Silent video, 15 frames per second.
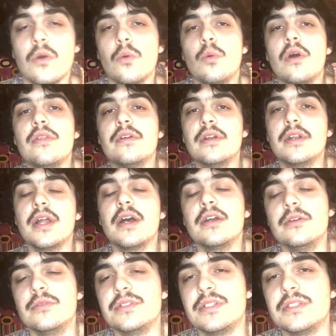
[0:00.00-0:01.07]
Whether or not
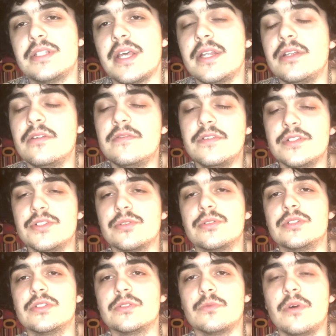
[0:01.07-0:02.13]
it was intended for
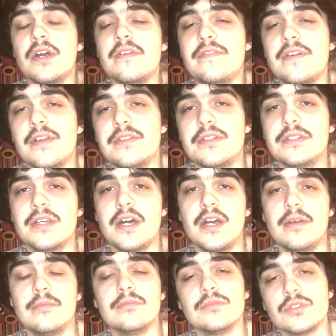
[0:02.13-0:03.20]
George's wife at the
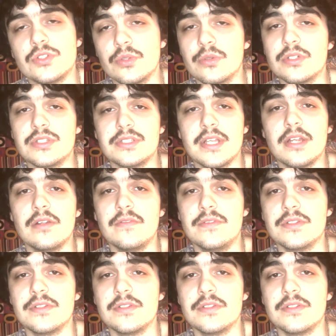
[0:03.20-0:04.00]
time, George said of the